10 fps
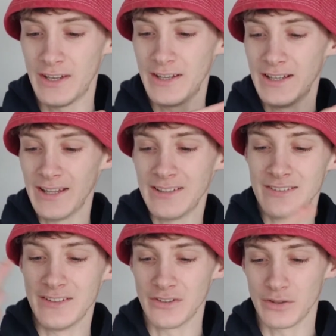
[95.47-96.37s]
and then
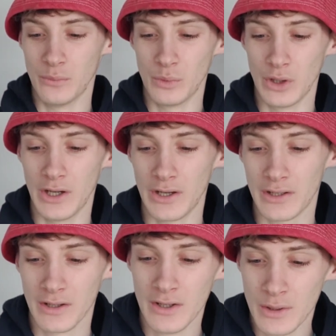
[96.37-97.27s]
laziness and
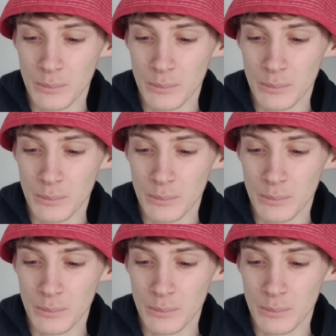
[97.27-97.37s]
work,